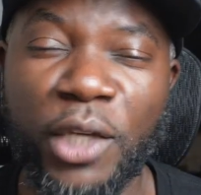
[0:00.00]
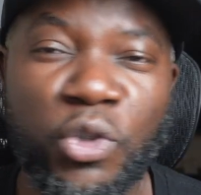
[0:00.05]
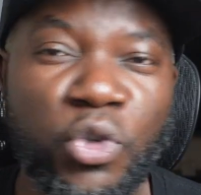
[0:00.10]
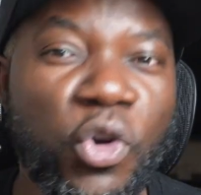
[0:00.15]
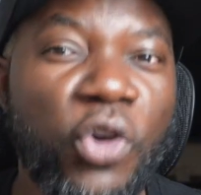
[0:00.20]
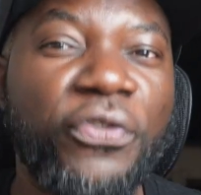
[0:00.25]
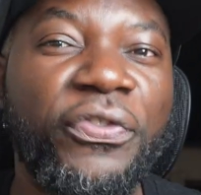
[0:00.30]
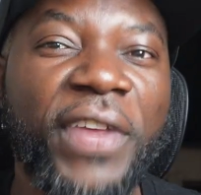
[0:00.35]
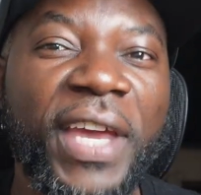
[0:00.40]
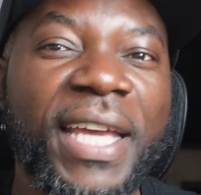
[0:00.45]

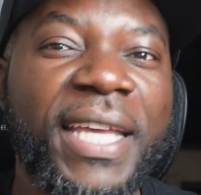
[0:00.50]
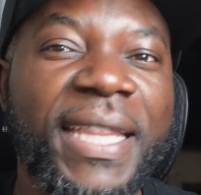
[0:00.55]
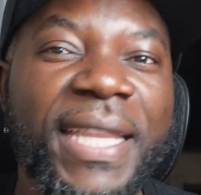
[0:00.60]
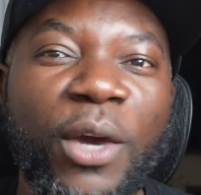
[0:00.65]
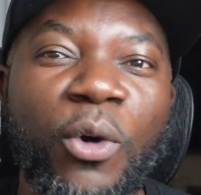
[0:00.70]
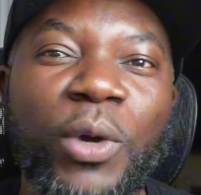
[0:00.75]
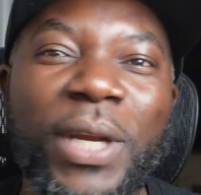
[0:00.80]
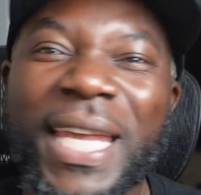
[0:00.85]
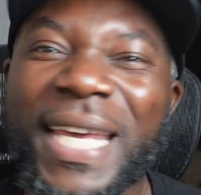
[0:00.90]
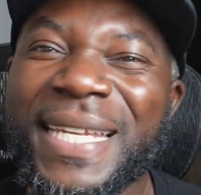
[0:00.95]
Do you think
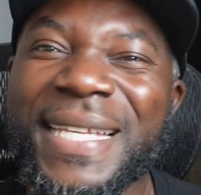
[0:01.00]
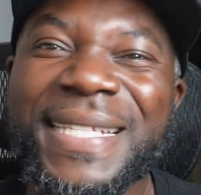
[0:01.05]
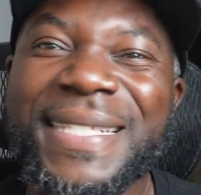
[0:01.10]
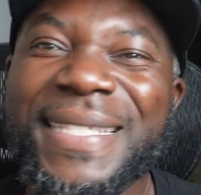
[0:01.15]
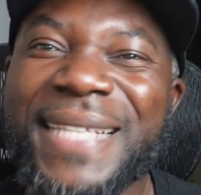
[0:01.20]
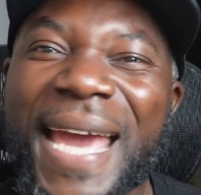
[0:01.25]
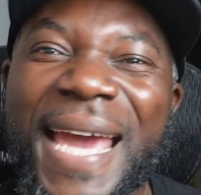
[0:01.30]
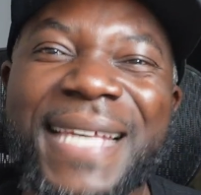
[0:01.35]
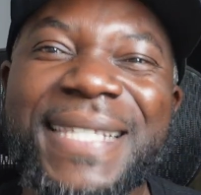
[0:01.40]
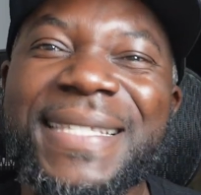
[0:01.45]
they will let
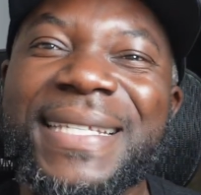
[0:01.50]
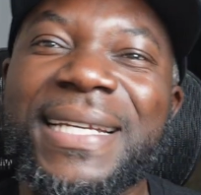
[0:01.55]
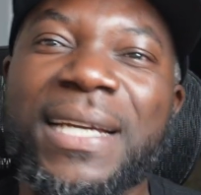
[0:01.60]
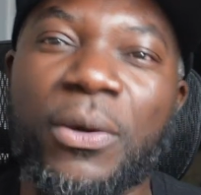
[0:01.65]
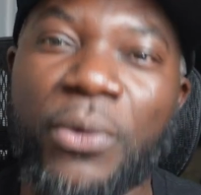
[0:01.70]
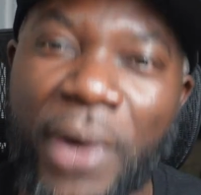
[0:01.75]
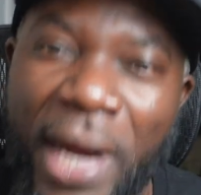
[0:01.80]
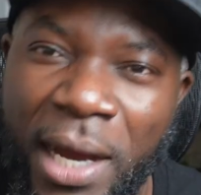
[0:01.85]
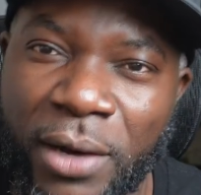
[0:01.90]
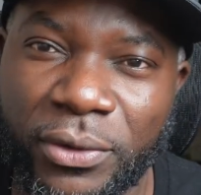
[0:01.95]
this guy stick
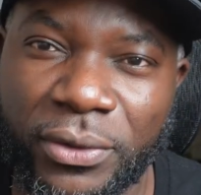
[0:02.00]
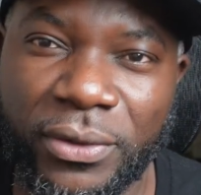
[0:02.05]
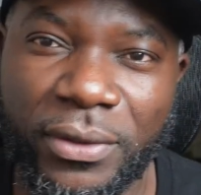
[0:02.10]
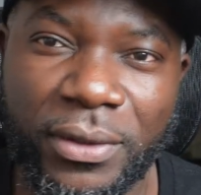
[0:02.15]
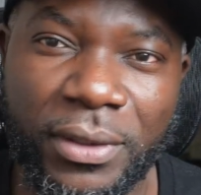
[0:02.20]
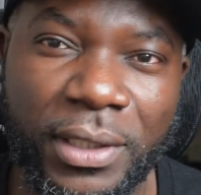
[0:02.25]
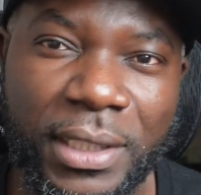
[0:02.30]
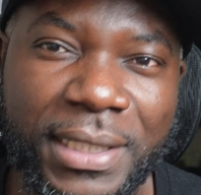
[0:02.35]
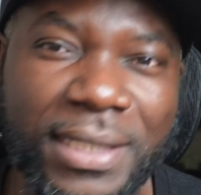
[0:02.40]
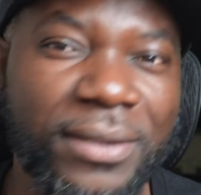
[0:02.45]
around
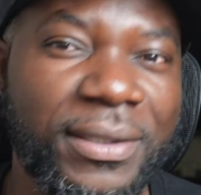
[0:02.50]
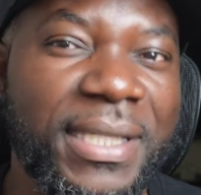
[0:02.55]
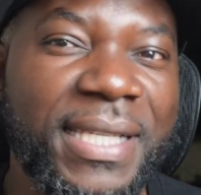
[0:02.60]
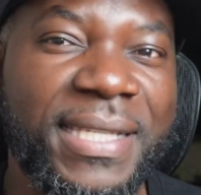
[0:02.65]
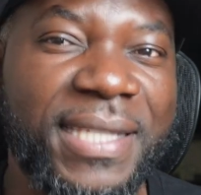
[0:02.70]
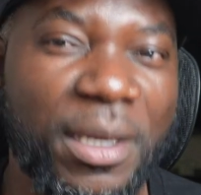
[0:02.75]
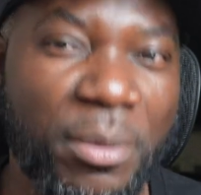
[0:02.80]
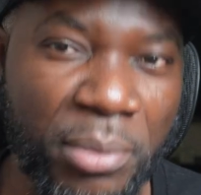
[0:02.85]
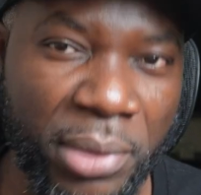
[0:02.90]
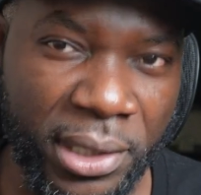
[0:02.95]
till
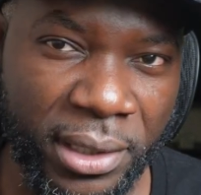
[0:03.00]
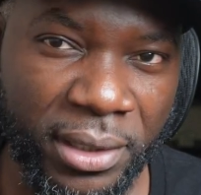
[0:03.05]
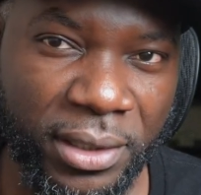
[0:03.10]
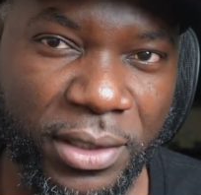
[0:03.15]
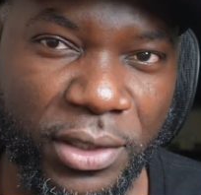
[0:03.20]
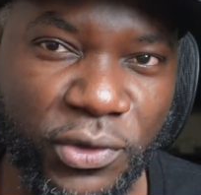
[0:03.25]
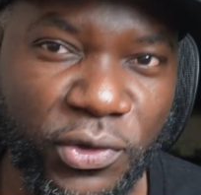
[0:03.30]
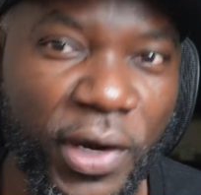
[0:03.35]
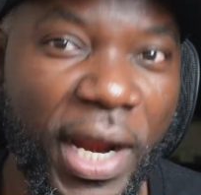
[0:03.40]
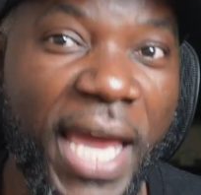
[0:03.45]
December
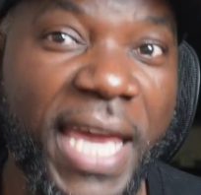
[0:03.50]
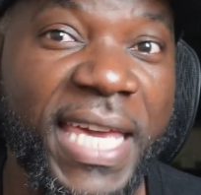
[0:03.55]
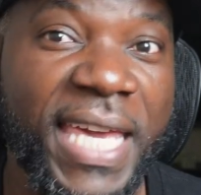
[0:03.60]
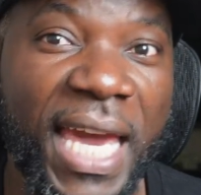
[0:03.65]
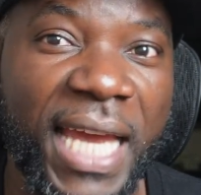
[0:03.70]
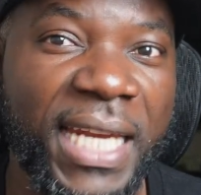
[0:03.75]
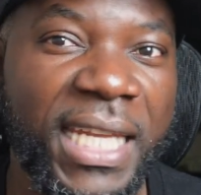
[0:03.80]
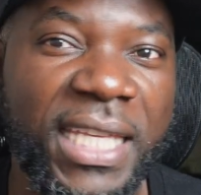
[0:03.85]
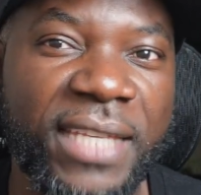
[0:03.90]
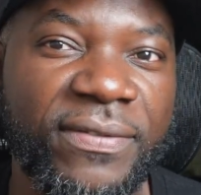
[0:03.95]
so that he
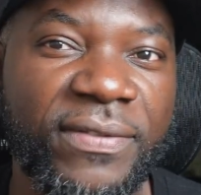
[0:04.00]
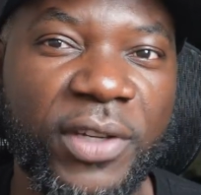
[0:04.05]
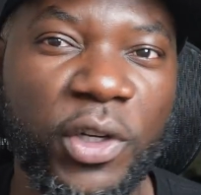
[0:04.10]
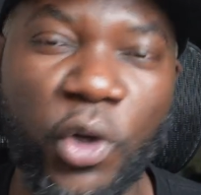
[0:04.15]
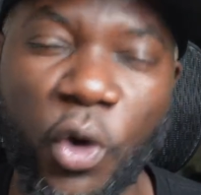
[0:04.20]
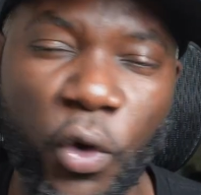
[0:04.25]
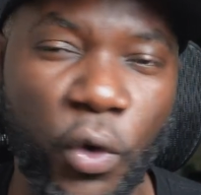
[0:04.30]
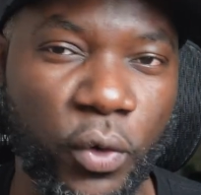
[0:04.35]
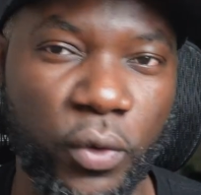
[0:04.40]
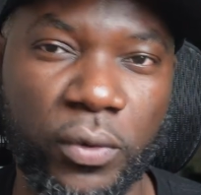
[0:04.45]
can leave?
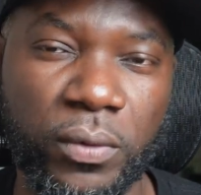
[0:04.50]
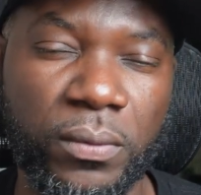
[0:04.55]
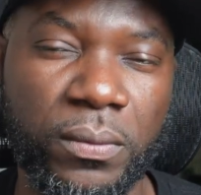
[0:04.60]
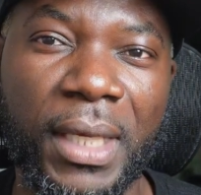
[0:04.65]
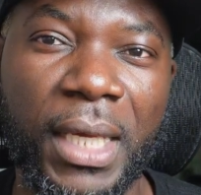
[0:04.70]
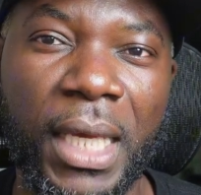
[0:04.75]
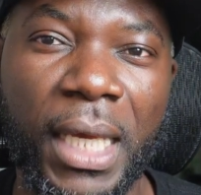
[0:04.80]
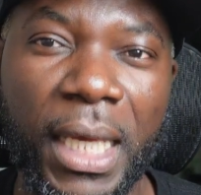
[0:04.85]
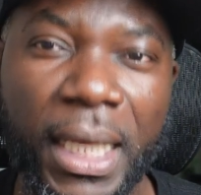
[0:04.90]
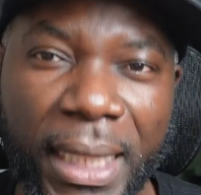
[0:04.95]
No.
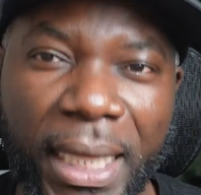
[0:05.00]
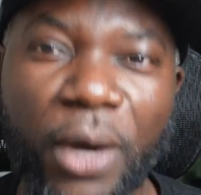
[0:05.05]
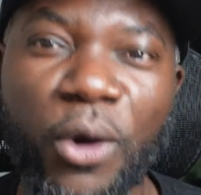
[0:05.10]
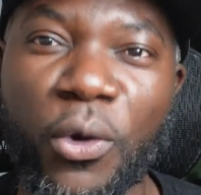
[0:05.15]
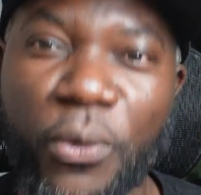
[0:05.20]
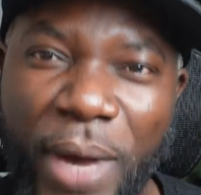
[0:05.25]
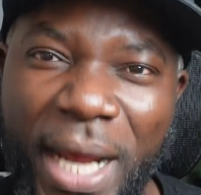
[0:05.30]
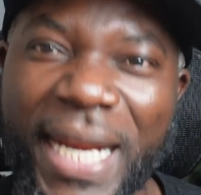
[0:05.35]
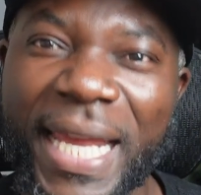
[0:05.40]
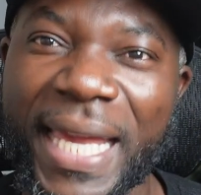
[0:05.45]
They
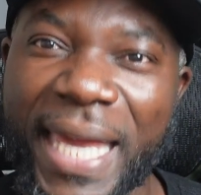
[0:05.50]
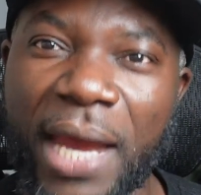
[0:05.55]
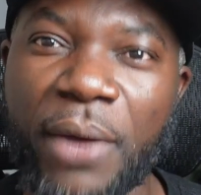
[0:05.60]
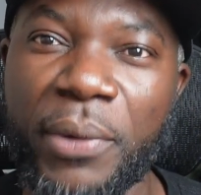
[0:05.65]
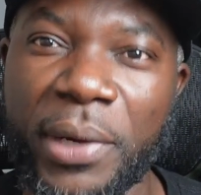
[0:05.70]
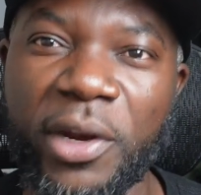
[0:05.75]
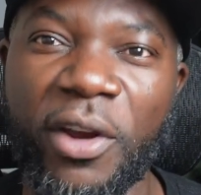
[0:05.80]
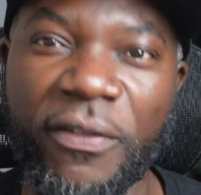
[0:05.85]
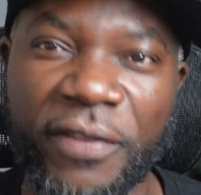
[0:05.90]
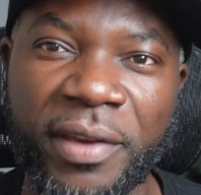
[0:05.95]
will rather get
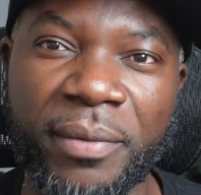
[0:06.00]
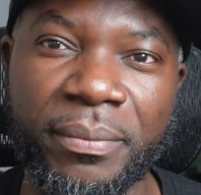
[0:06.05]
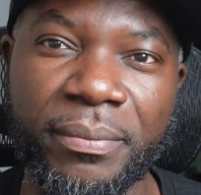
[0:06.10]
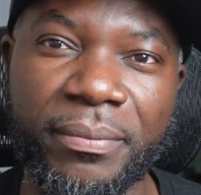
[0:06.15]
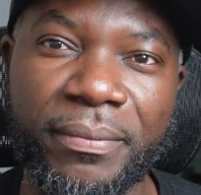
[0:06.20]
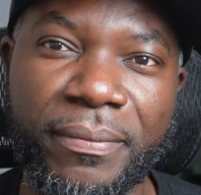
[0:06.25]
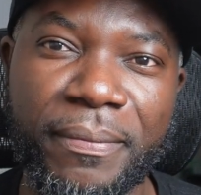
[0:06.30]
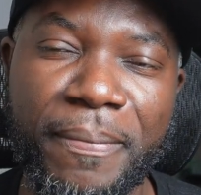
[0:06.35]
rid of him